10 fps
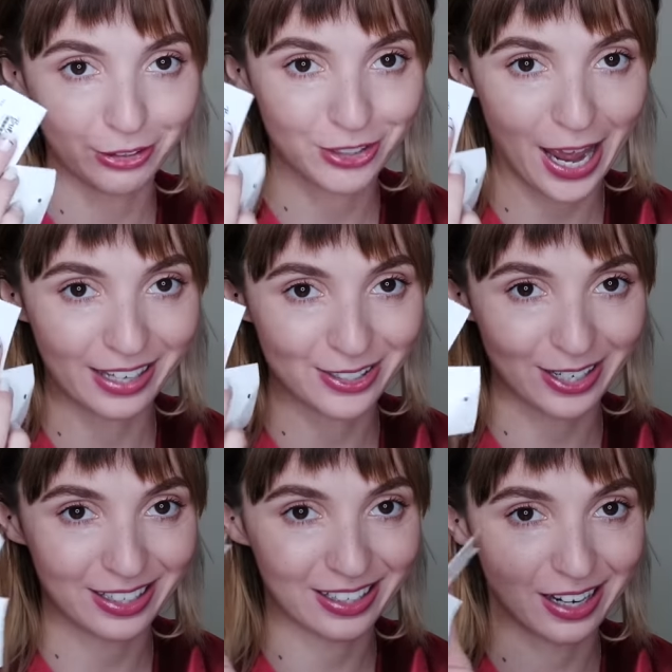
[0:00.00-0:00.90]
all the tags
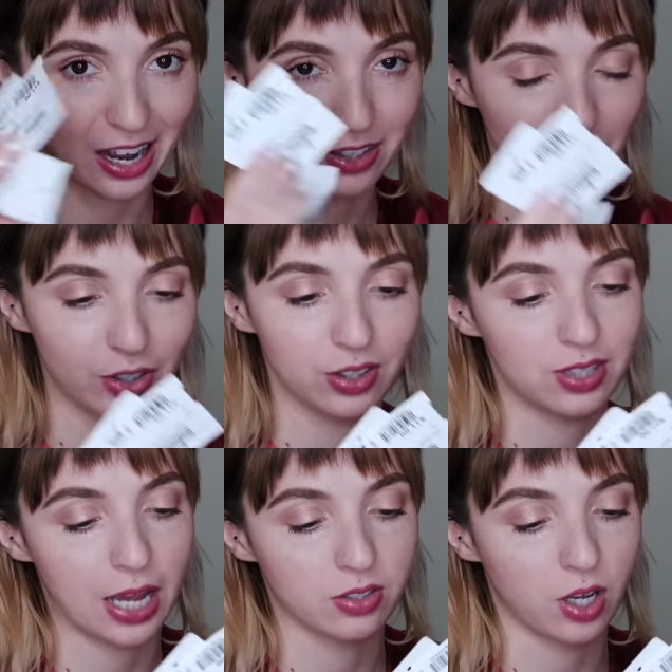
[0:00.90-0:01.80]
right here. I took all the
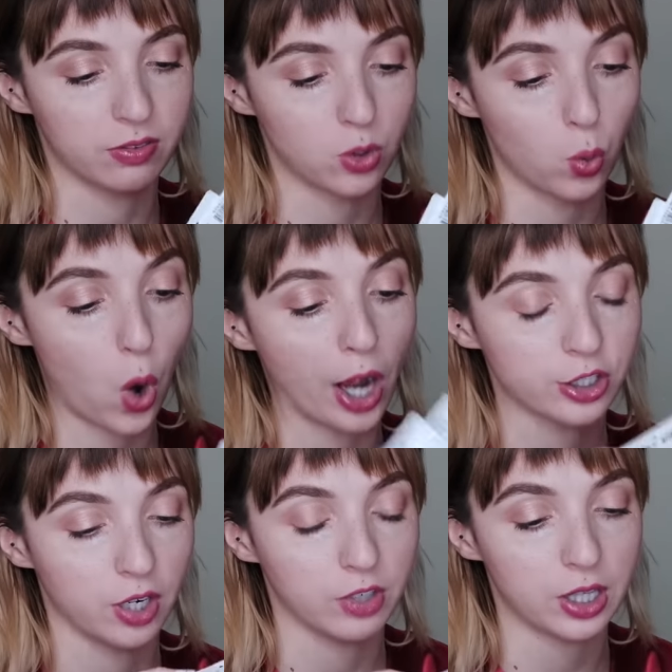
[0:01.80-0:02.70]
tags off to
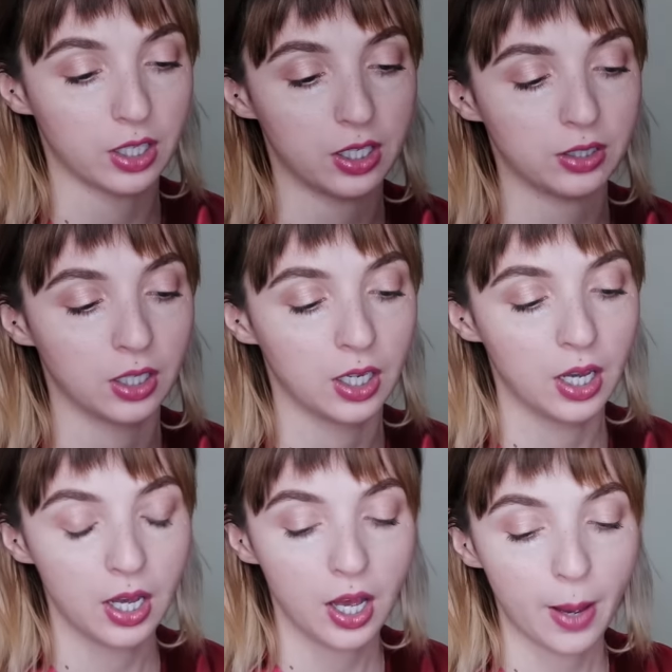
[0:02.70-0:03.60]
wash everything.
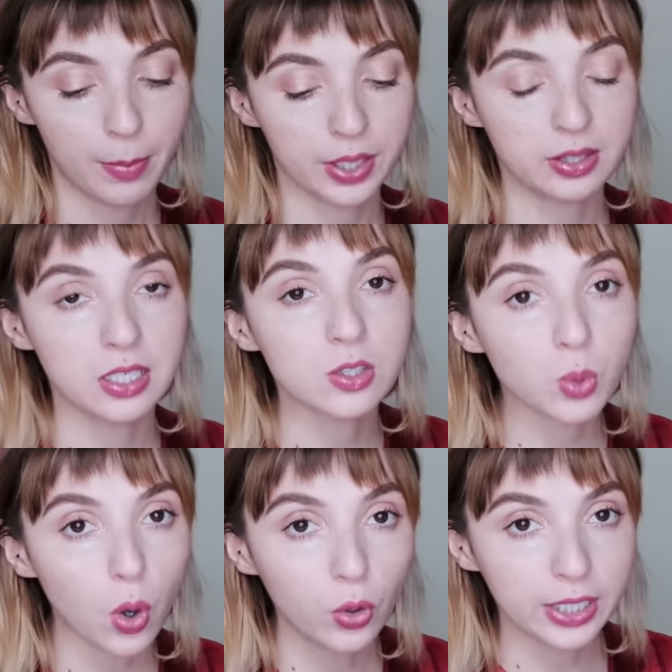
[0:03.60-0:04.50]
But these
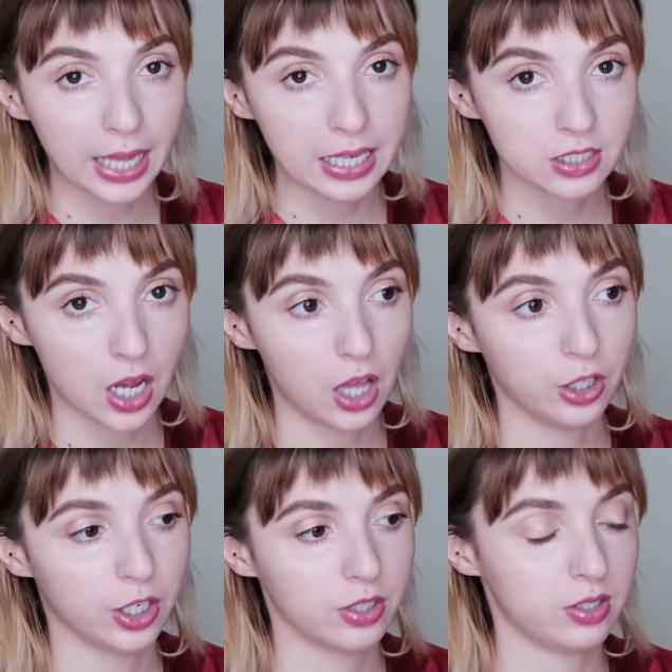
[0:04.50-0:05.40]
were only
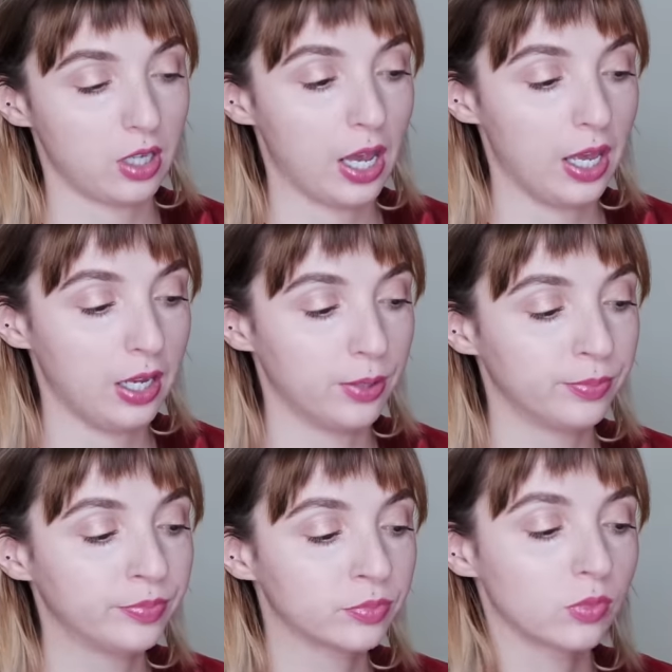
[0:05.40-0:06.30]
$8 and